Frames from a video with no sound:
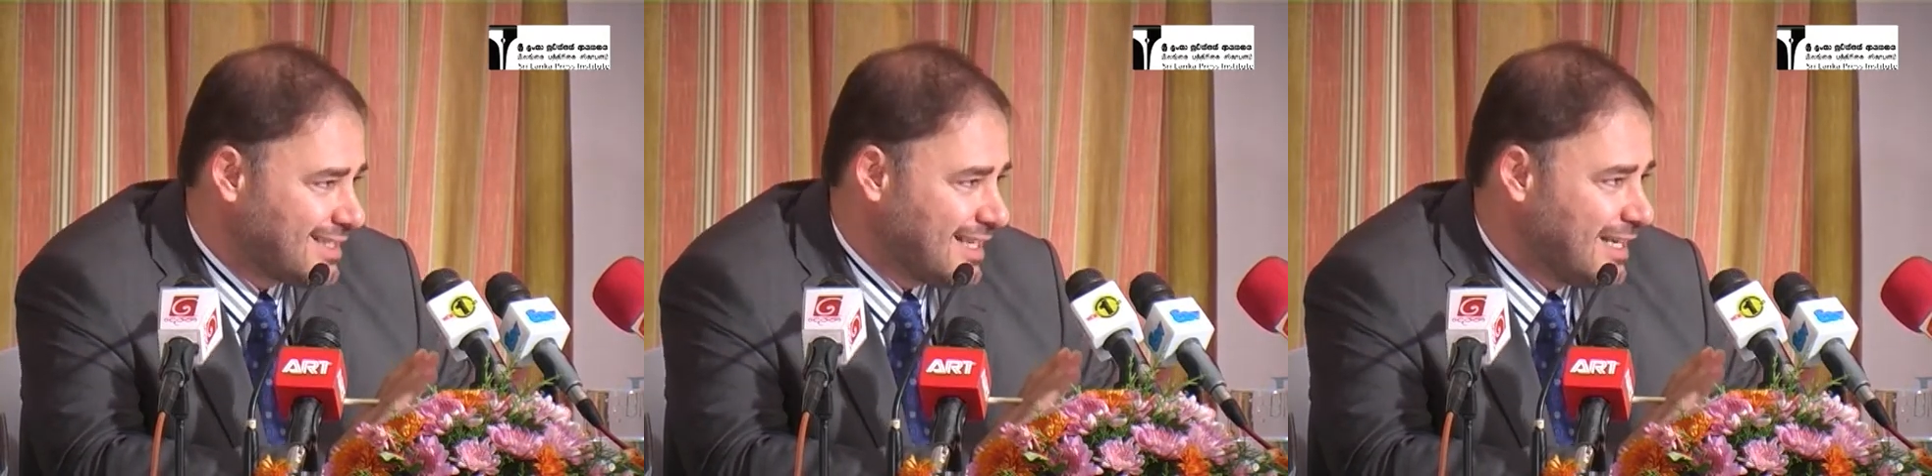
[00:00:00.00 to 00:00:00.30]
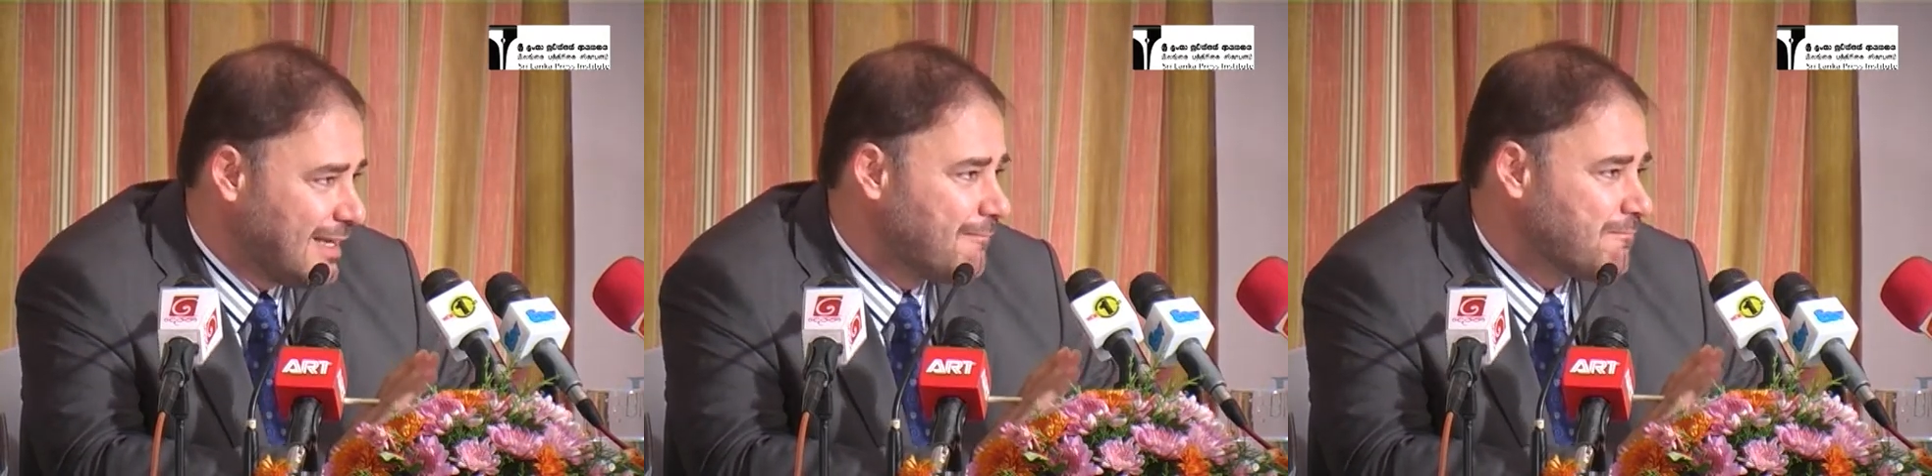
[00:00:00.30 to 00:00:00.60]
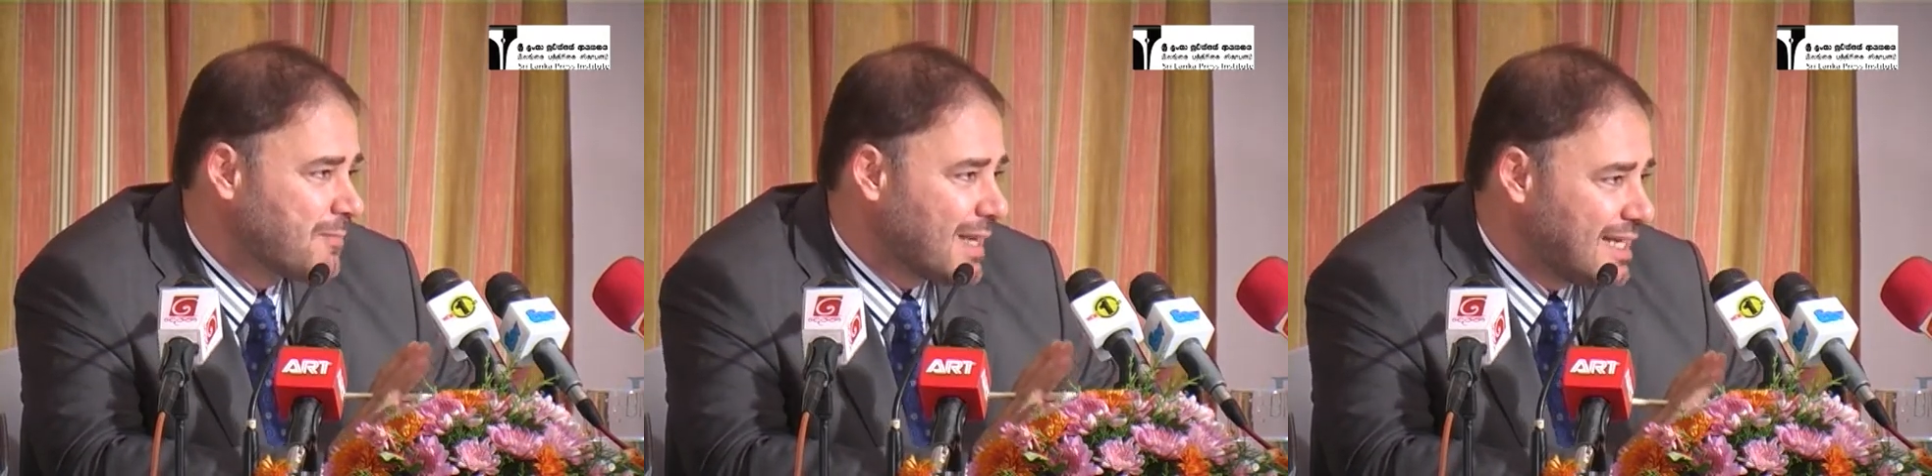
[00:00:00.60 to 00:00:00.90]
really
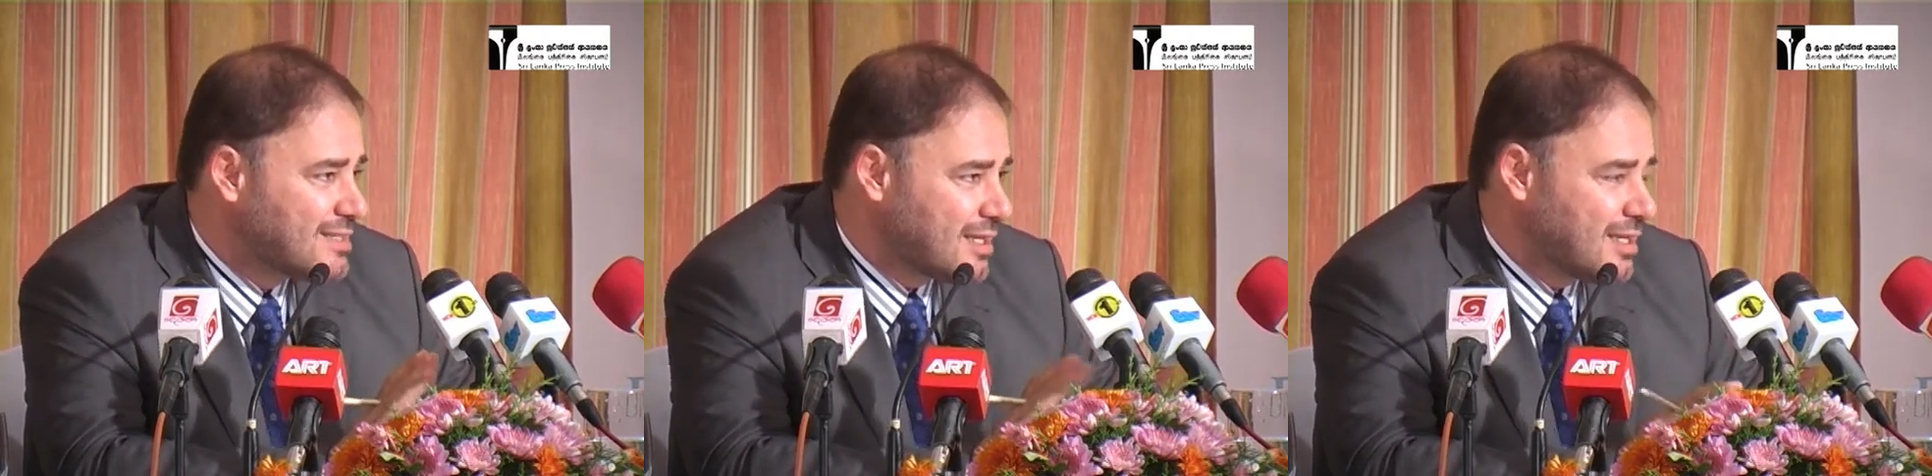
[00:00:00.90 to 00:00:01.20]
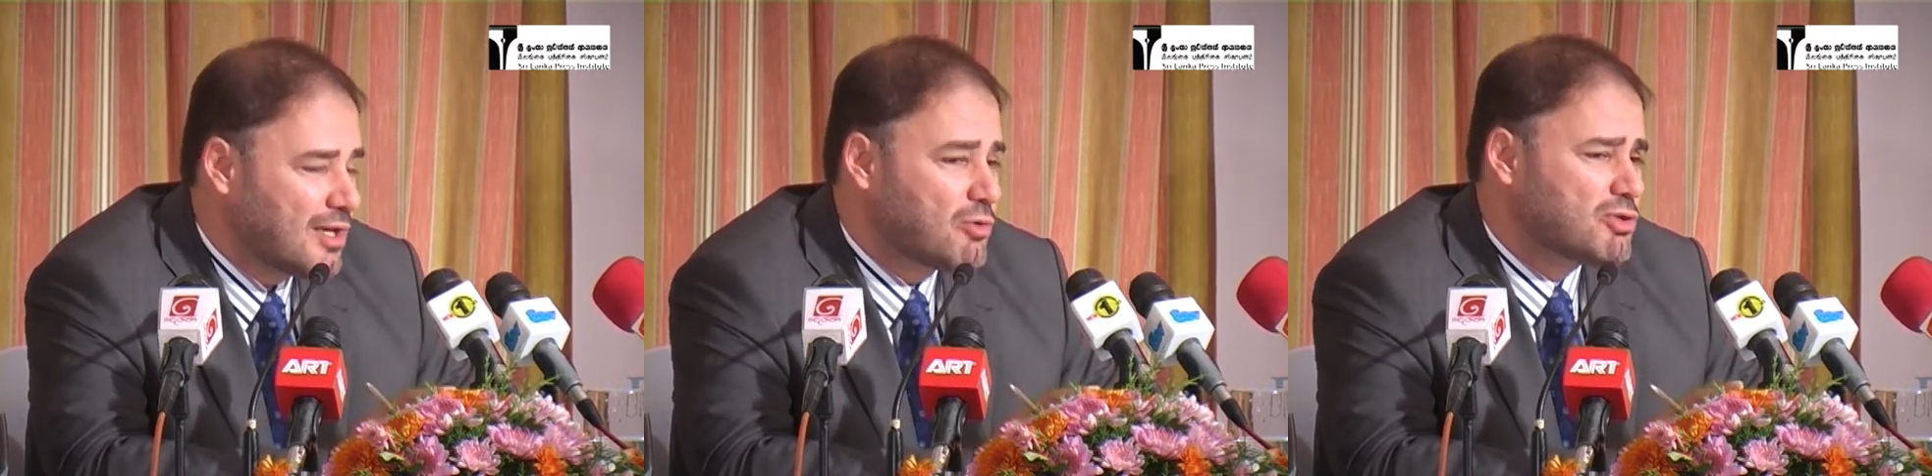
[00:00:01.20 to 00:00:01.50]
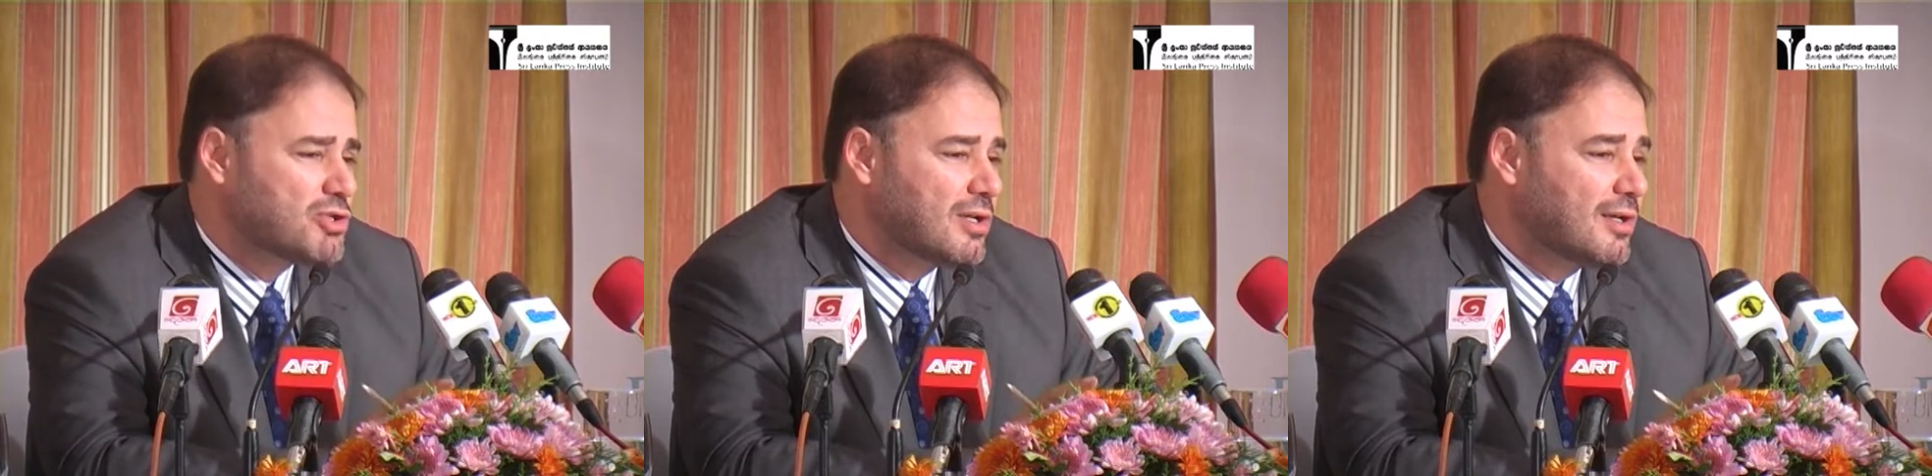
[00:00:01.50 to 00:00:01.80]
answering the
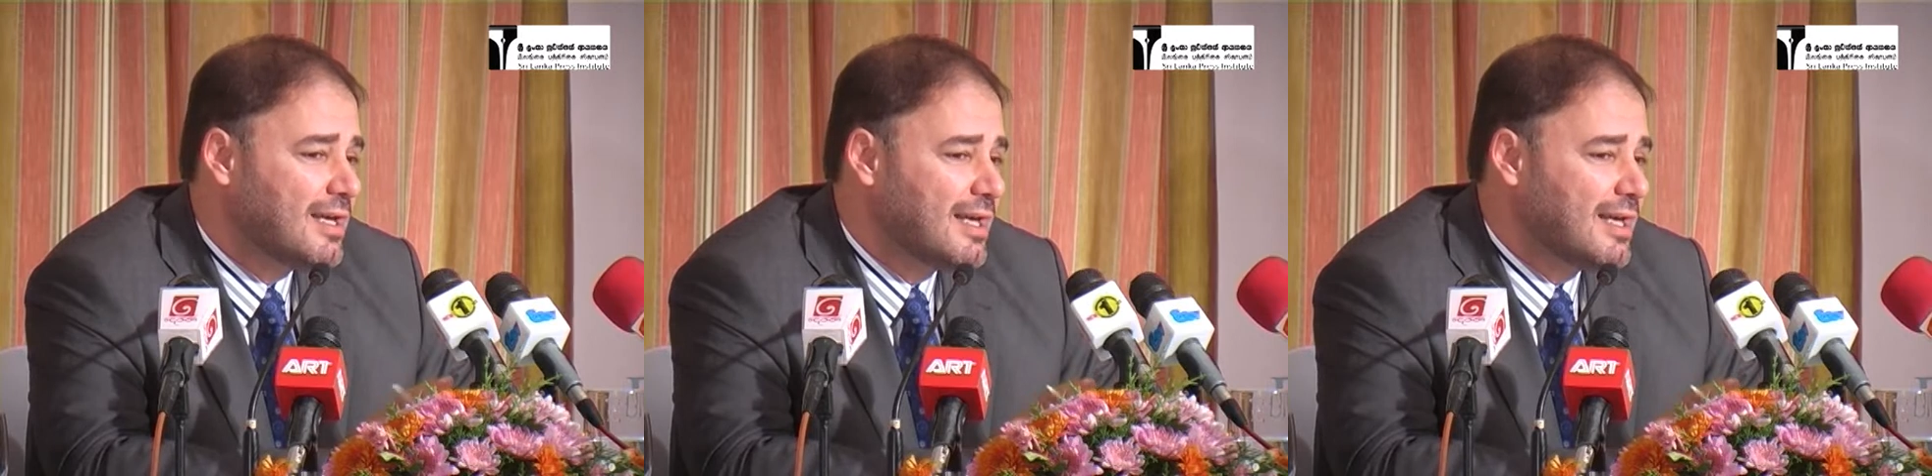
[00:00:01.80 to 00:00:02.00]
question.